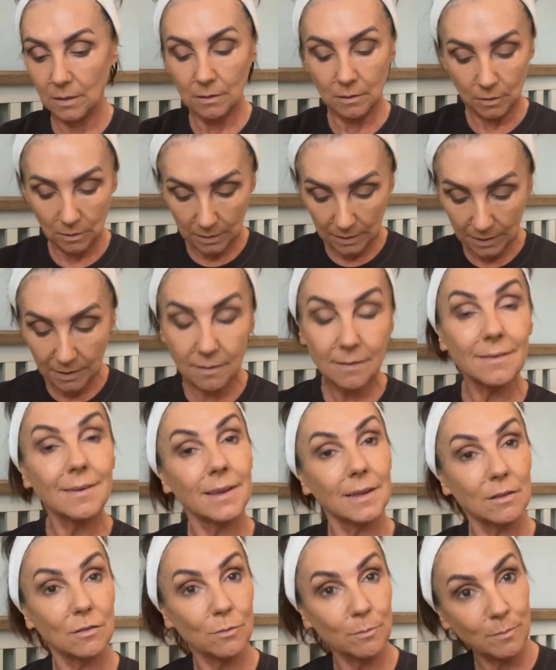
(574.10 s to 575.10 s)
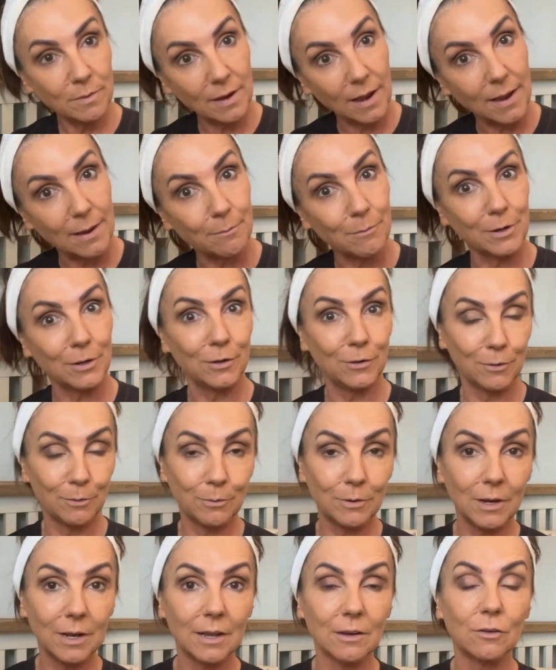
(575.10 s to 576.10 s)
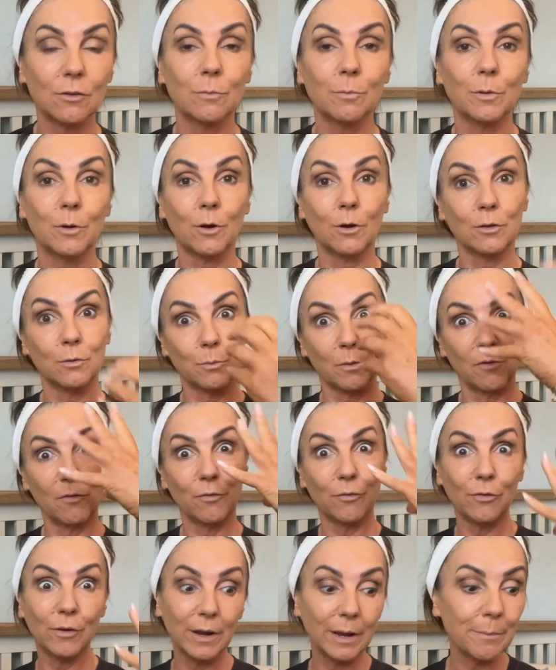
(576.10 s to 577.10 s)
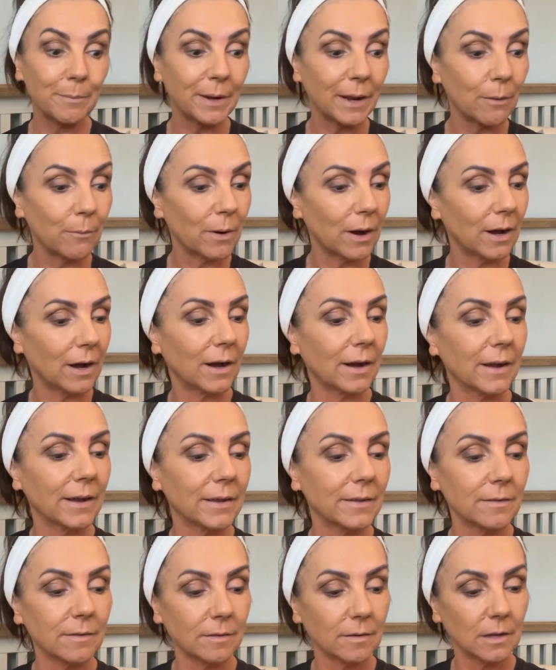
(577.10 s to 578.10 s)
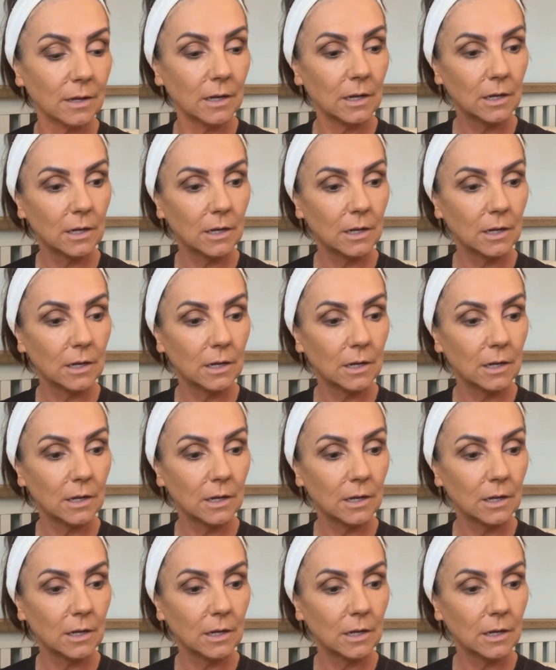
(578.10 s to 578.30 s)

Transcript: You need to take some time when you're doing your lashes because we're framing our eyes.